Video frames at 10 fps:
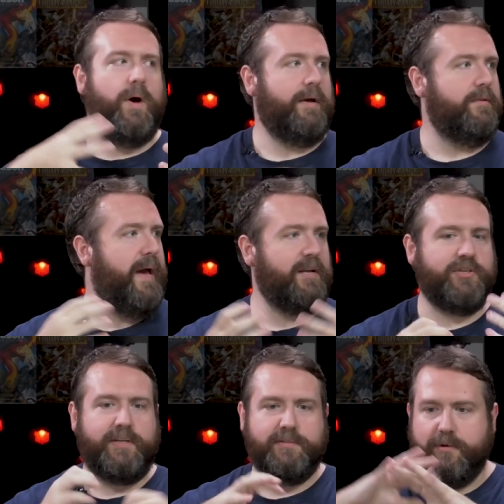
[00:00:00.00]
Wild
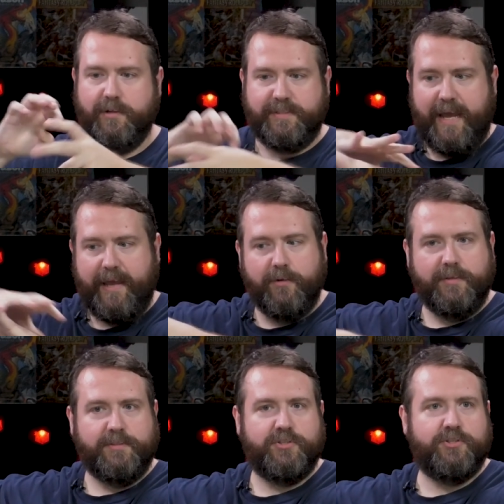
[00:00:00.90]
magic is they're all
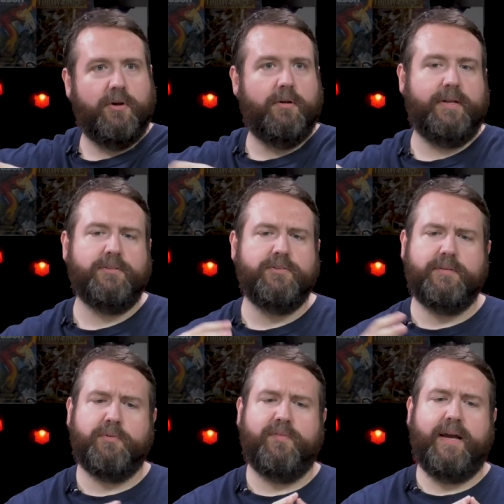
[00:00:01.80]
tangled and snarled, and so it
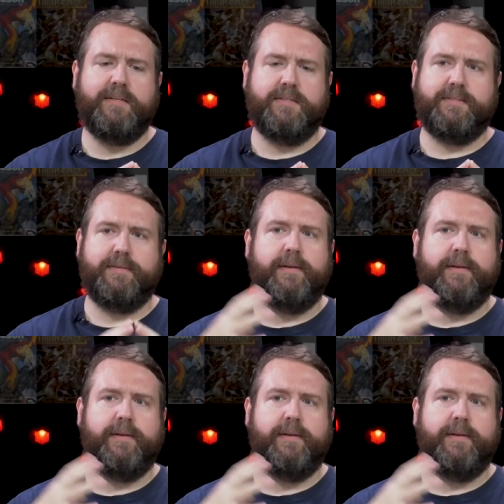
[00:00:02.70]
provides this